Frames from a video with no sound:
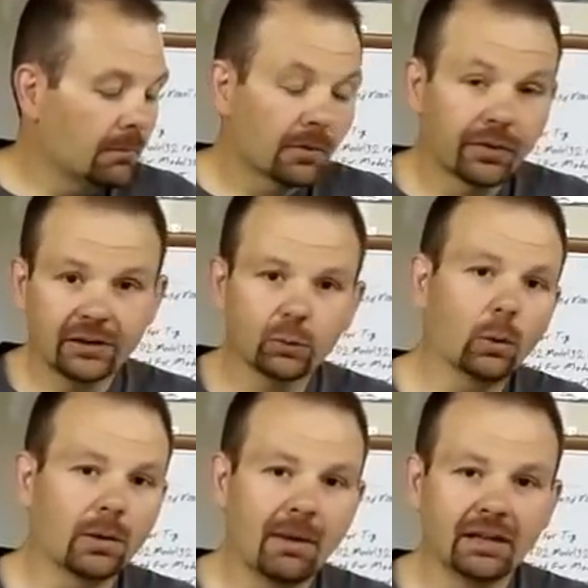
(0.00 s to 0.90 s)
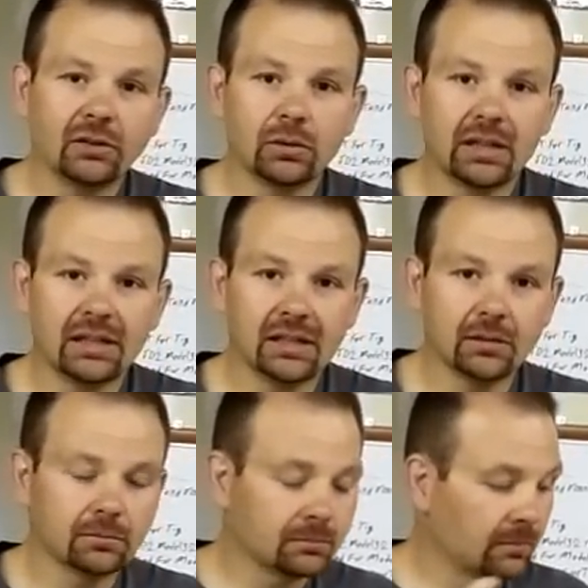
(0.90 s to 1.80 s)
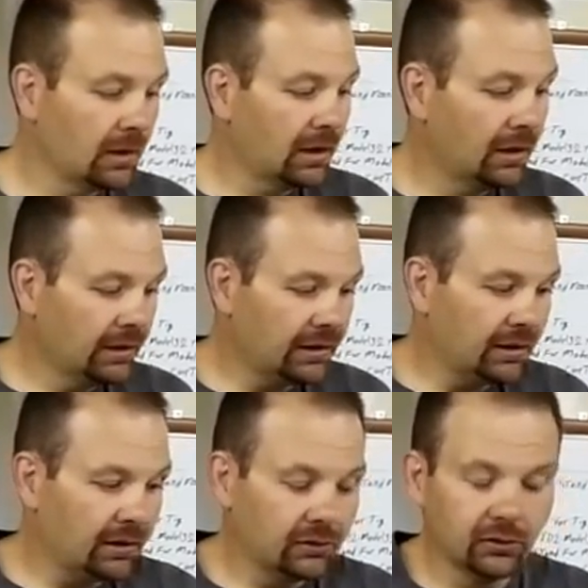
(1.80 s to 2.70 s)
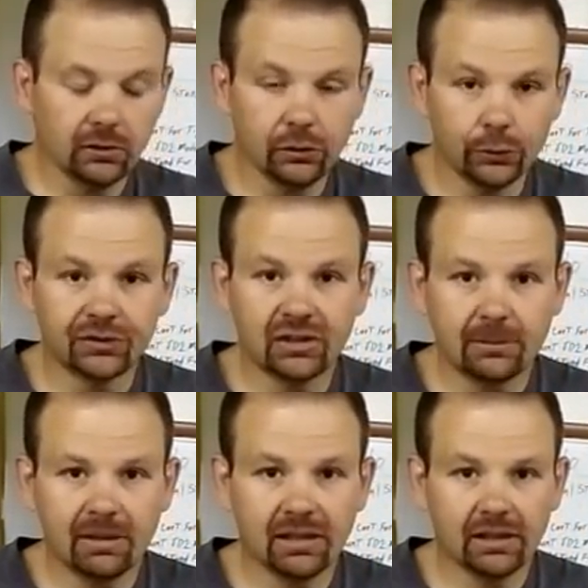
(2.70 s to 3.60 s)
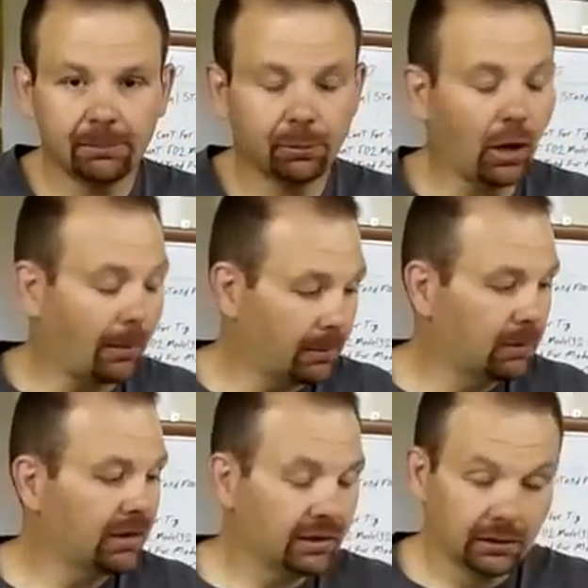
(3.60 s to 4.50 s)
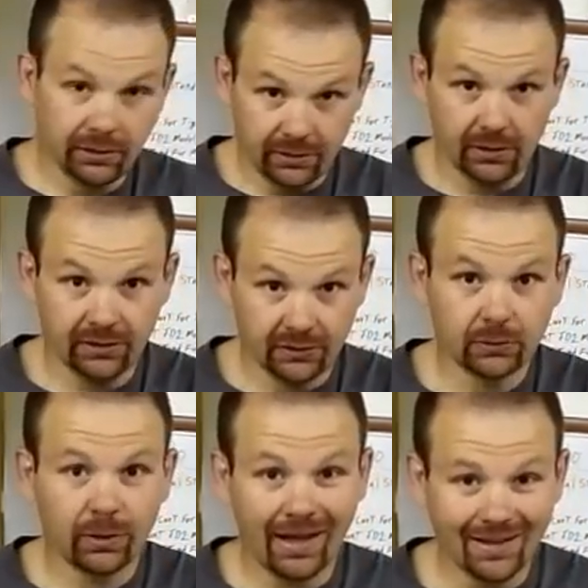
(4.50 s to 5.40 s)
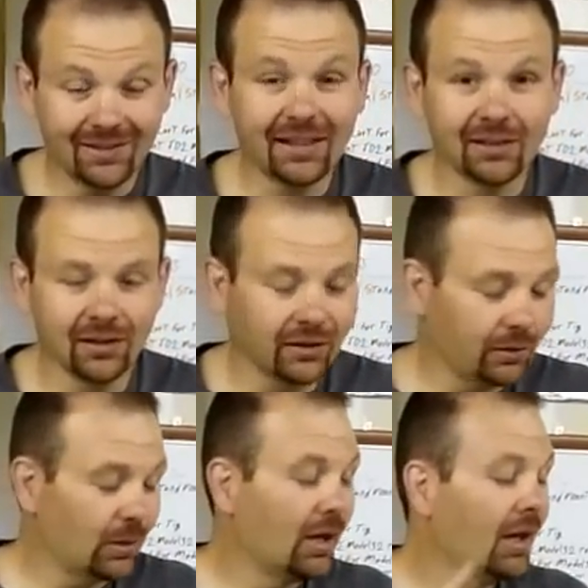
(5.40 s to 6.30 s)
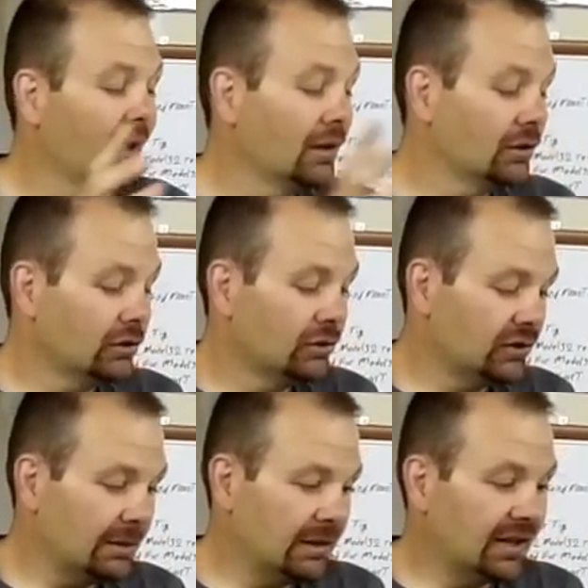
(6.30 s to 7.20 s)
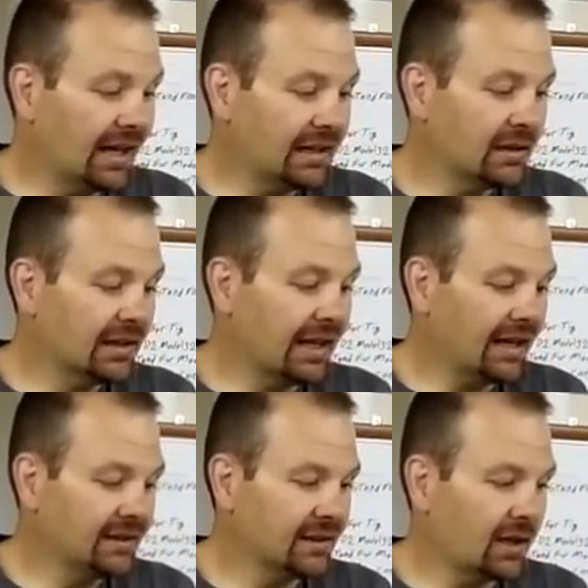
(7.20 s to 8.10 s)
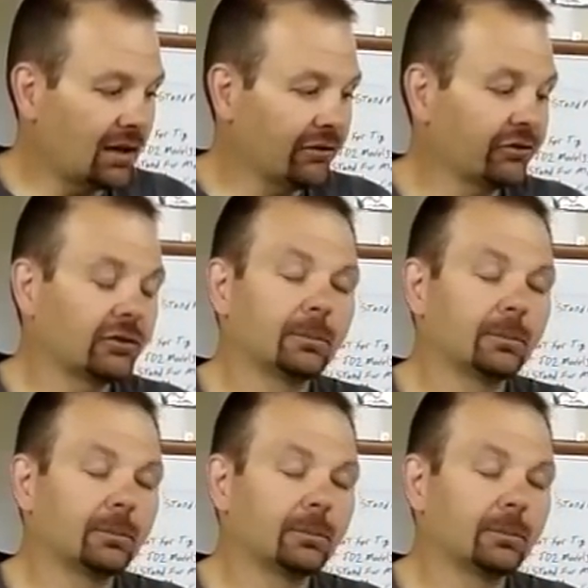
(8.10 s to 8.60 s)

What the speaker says: That's what we may do again, is you'll see me probably, this is what I intend to do, see me taking the case off